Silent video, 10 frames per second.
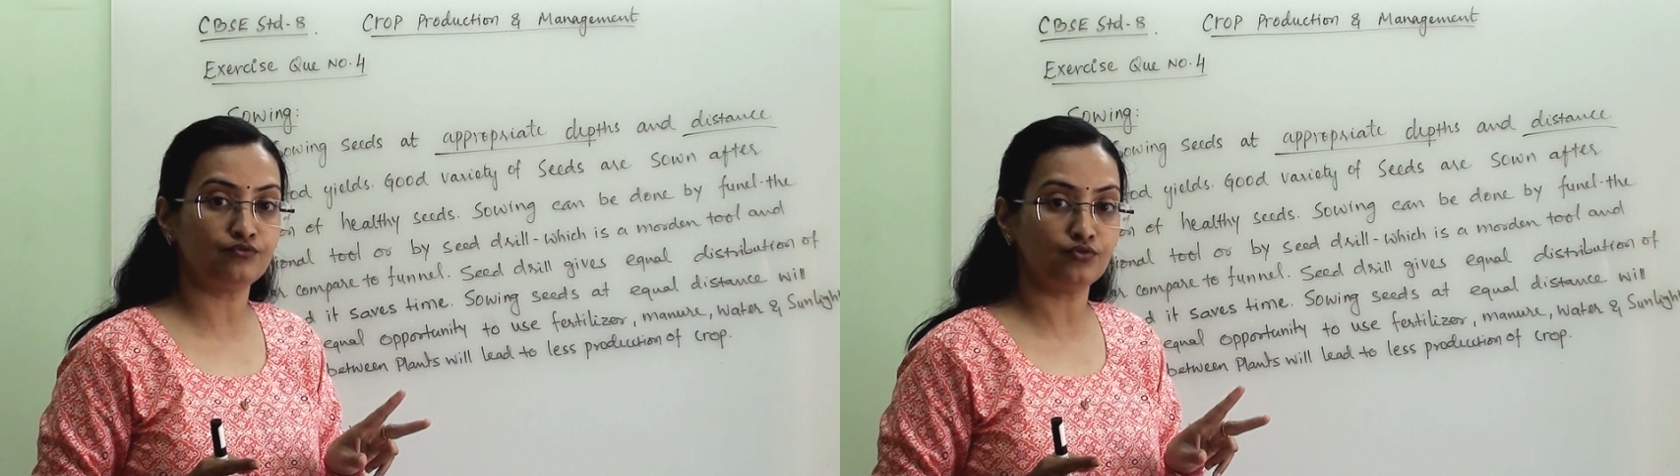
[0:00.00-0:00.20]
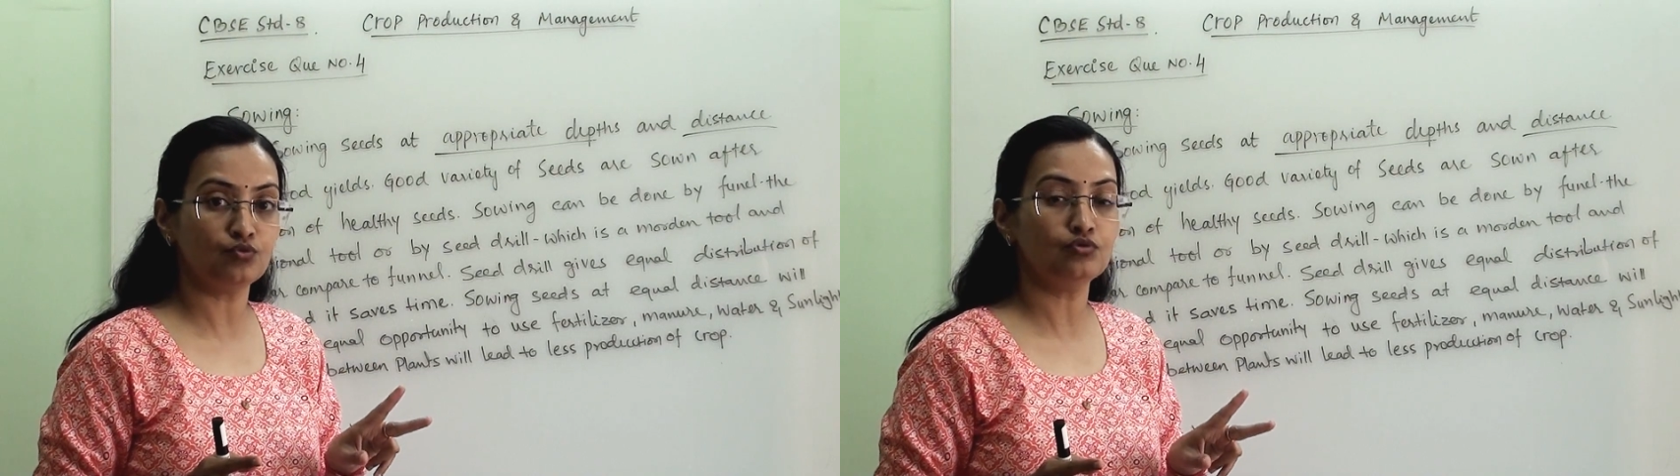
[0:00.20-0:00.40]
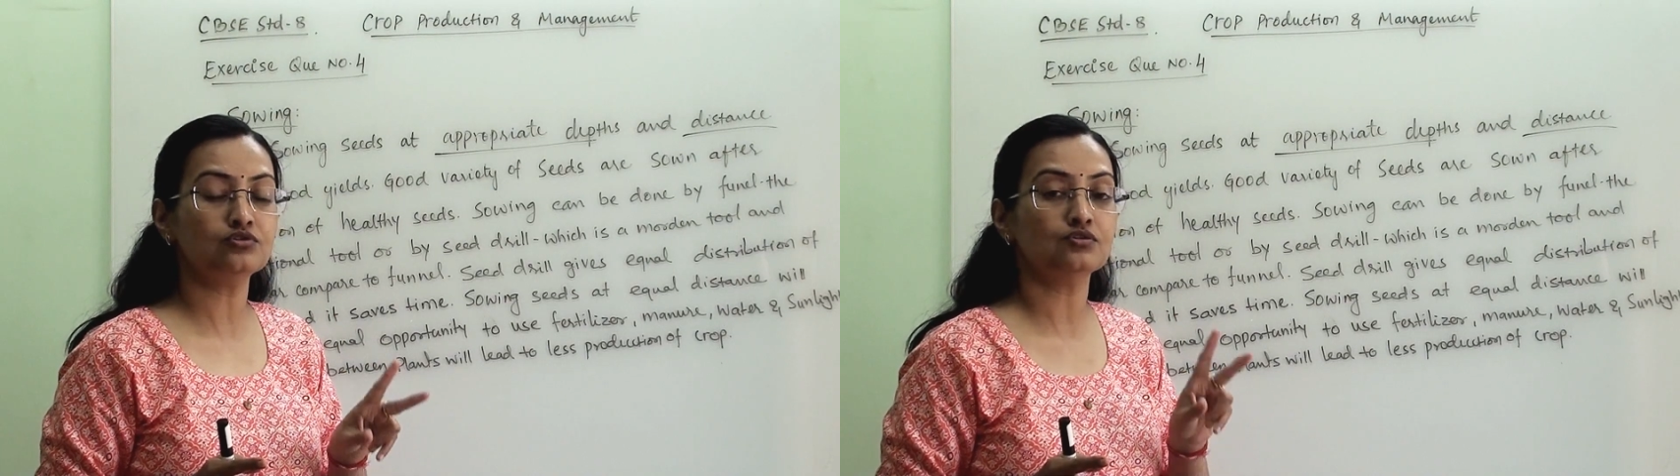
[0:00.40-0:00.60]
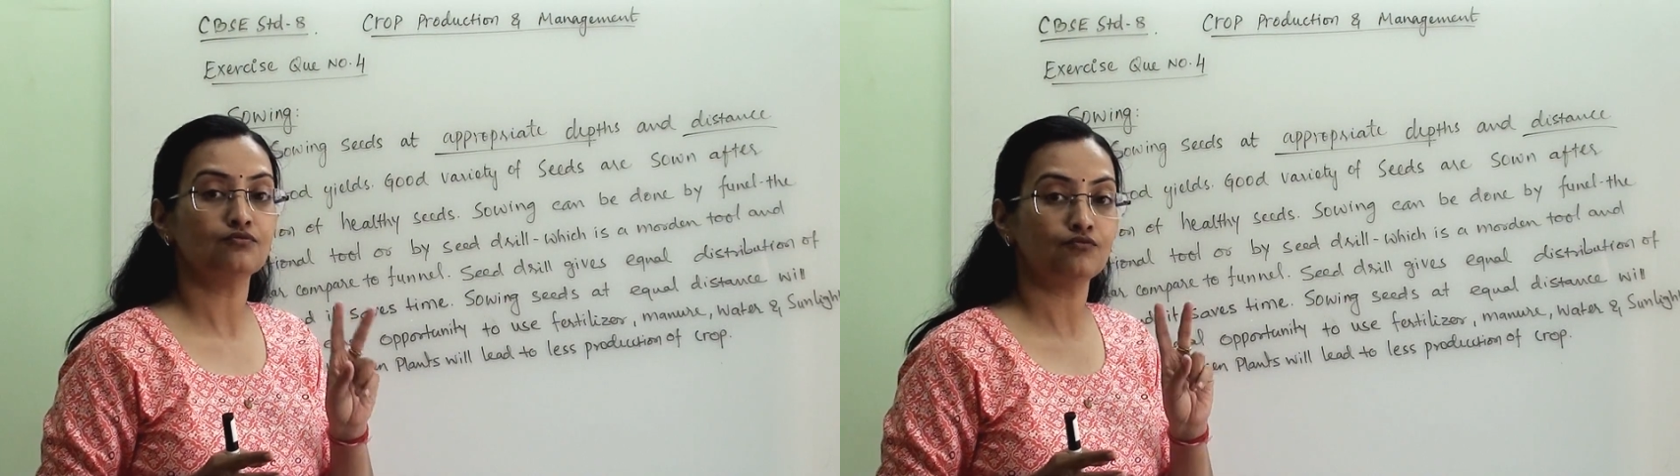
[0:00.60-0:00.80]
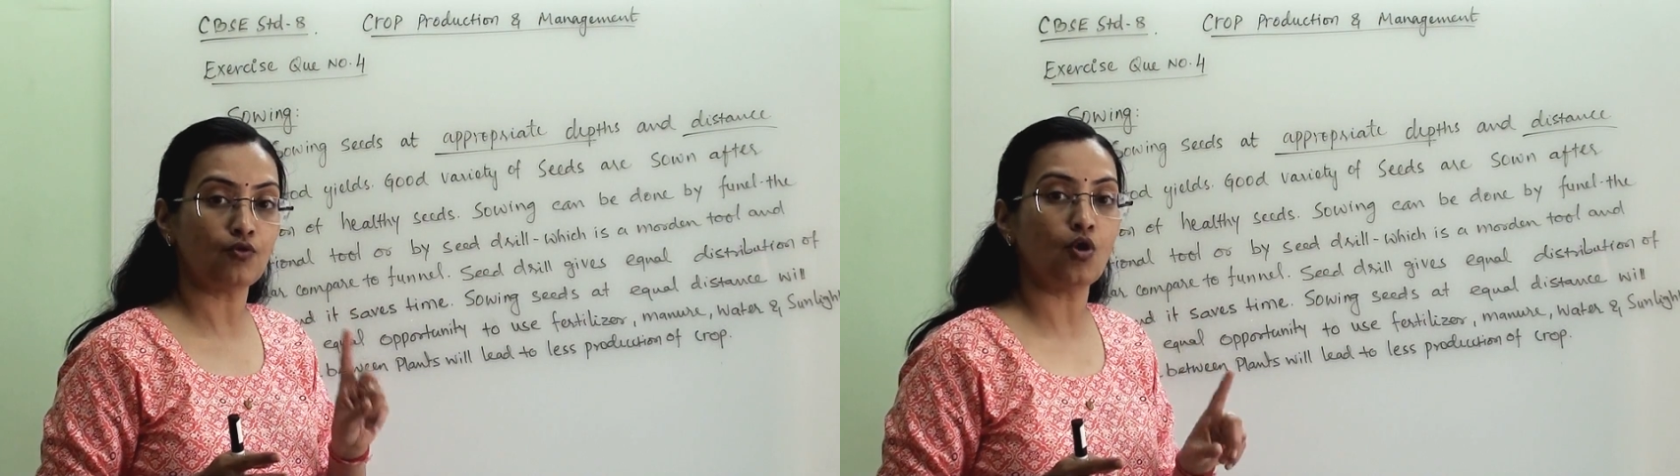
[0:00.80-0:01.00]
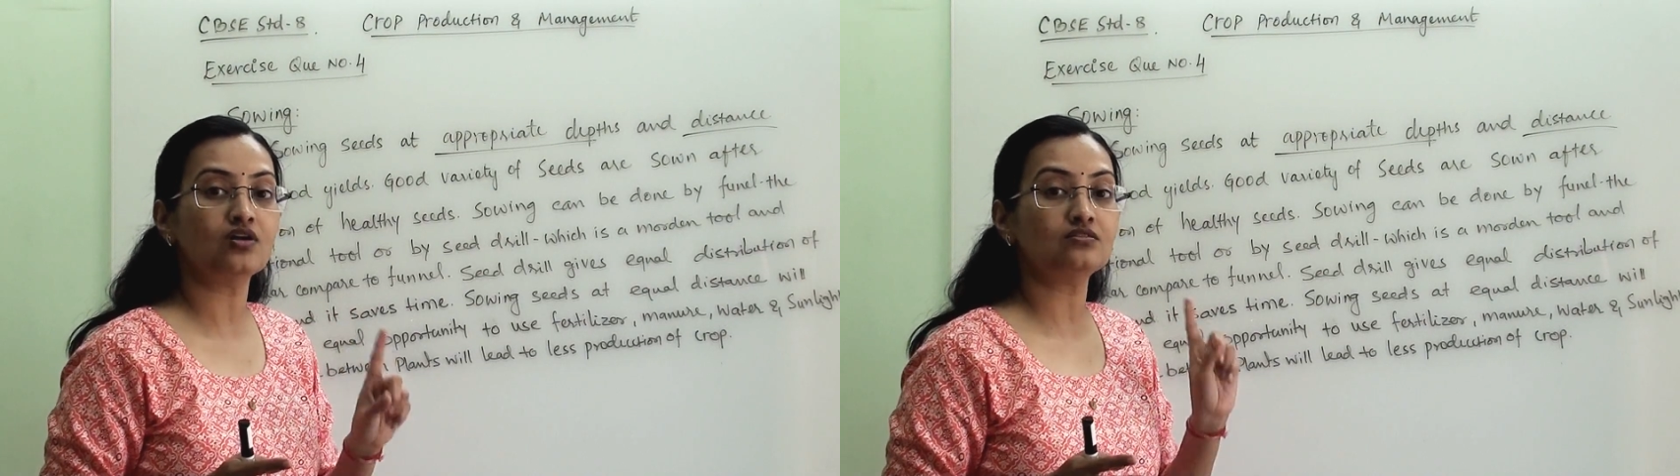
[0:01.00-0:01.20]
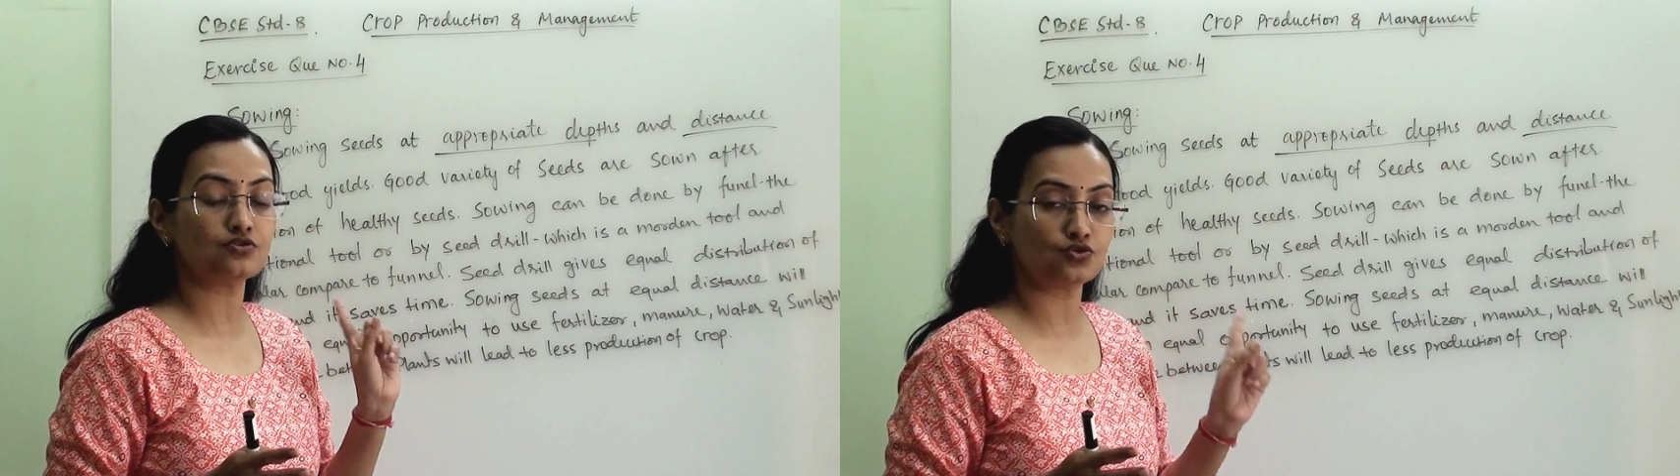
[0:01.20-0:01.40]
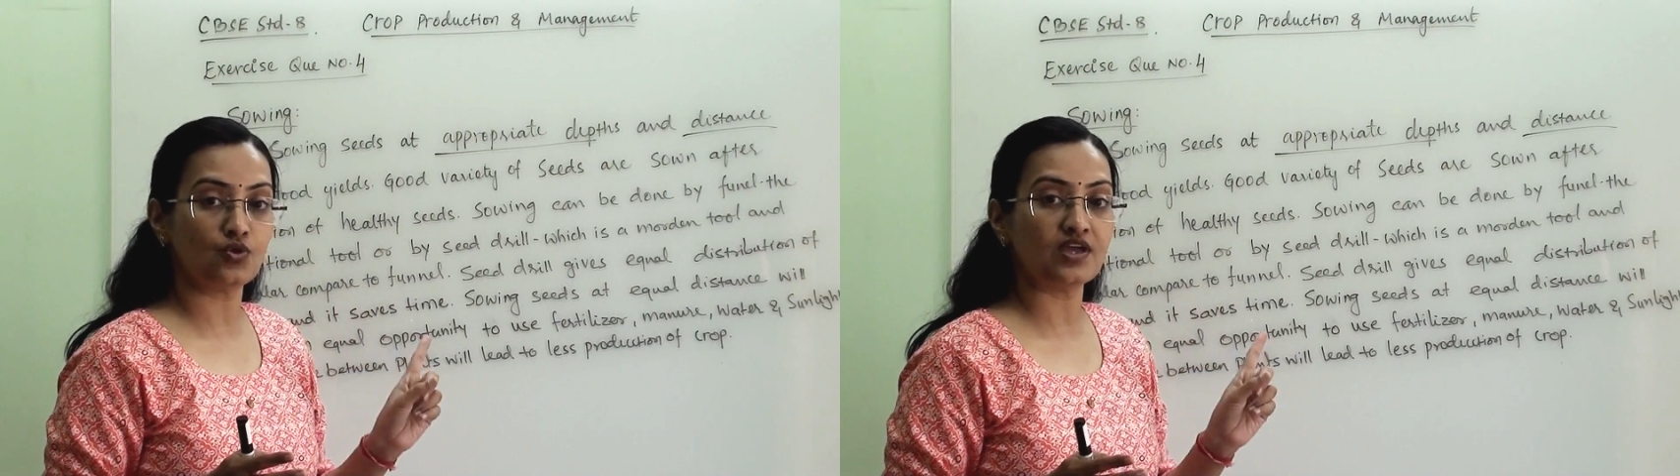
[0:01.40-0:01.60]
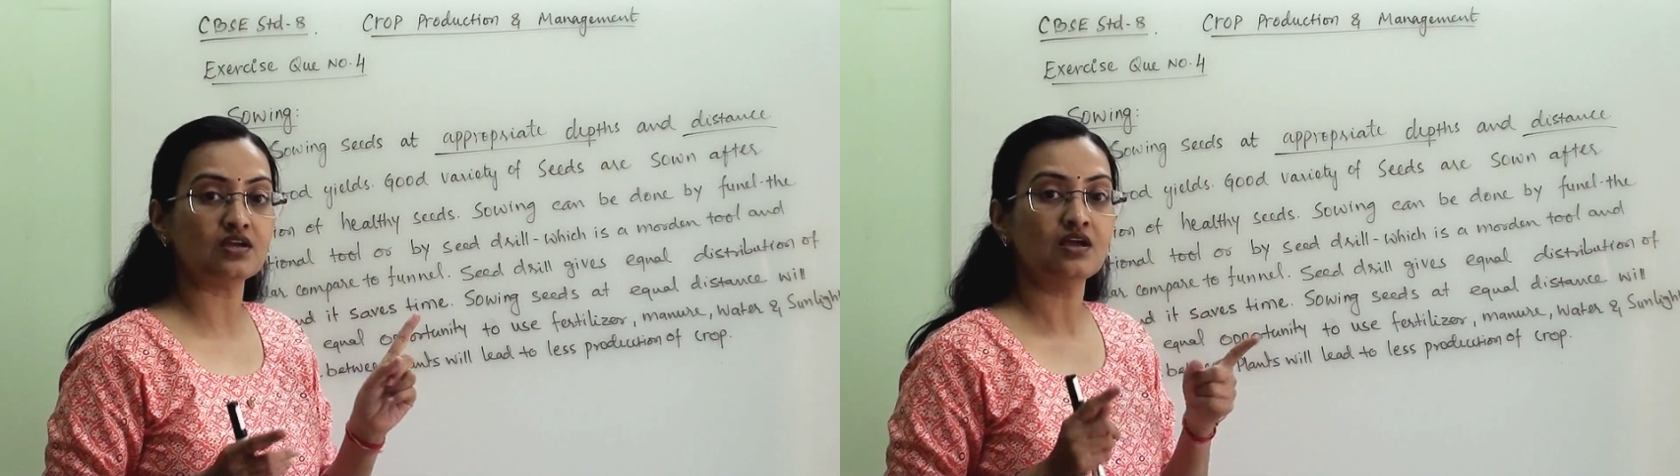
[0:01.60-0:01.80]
tools for the sowing,